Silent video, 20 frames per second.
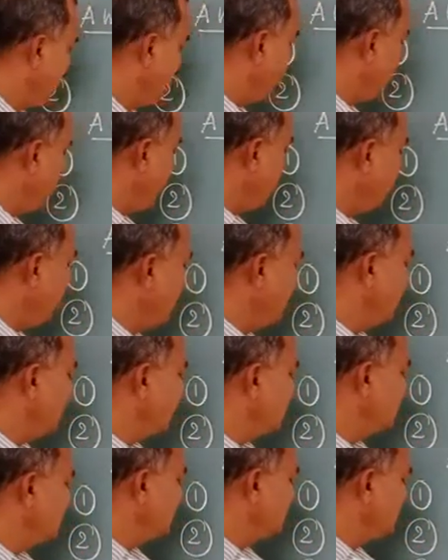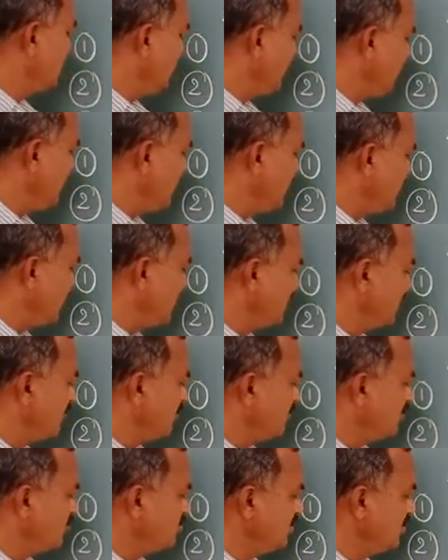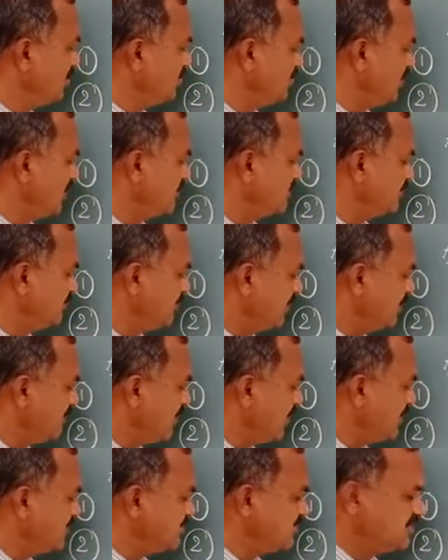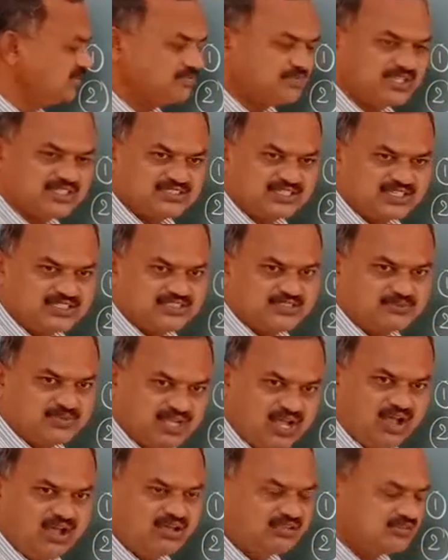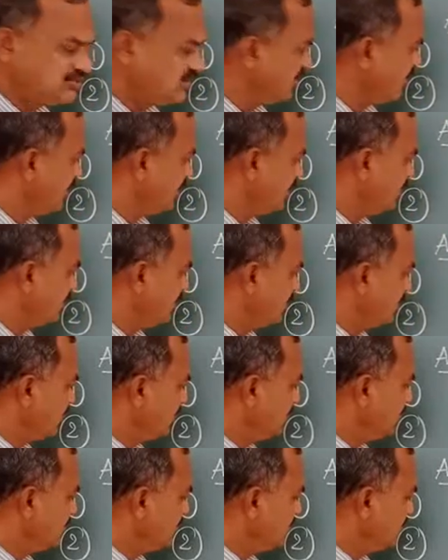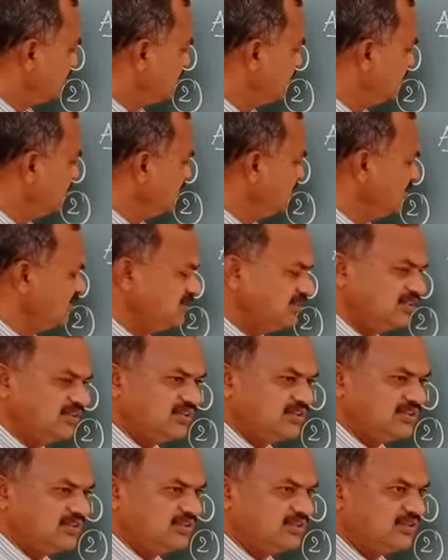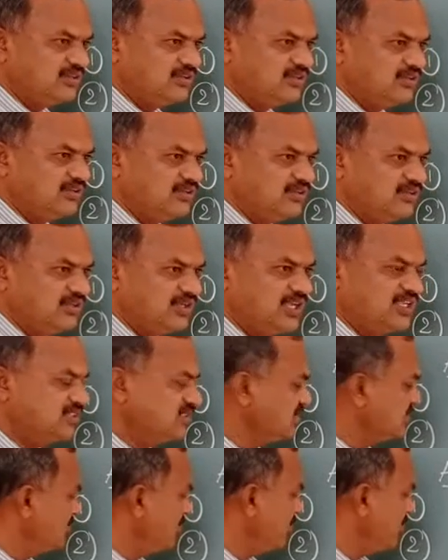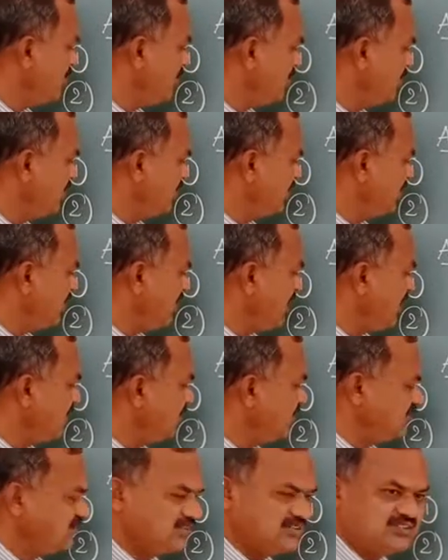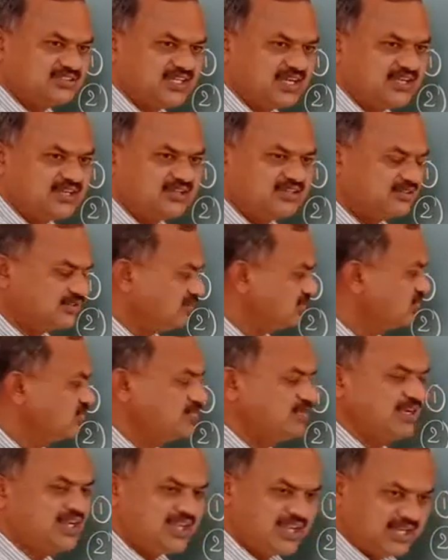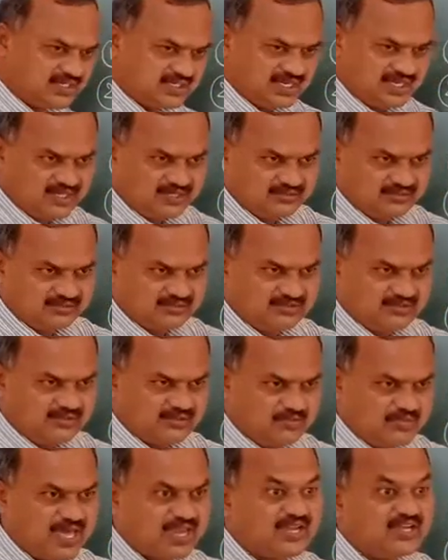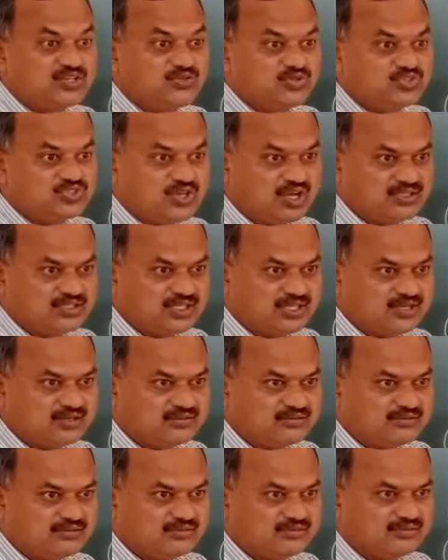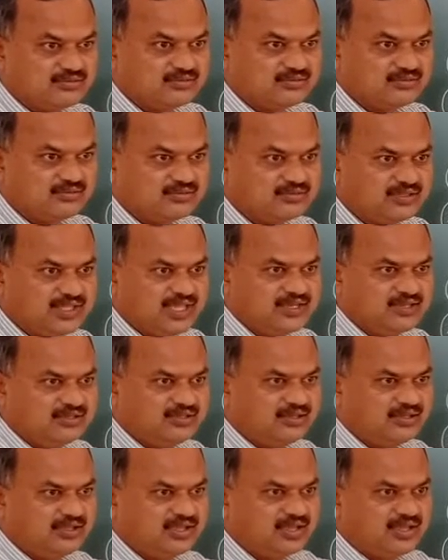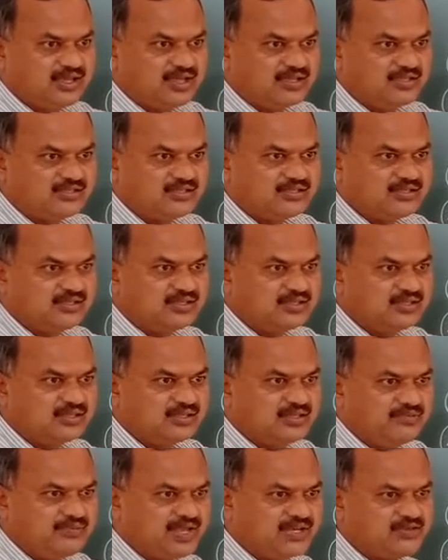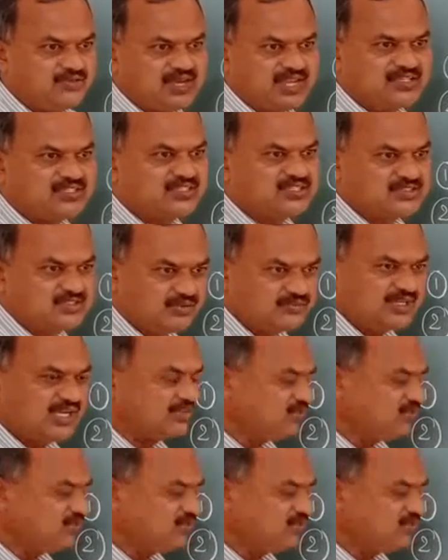Ra resistance of emitter equal to G into S divided by G plus S, because G resistance of galvanometer and shunt to be connected parallel to each other, then effective resistance of that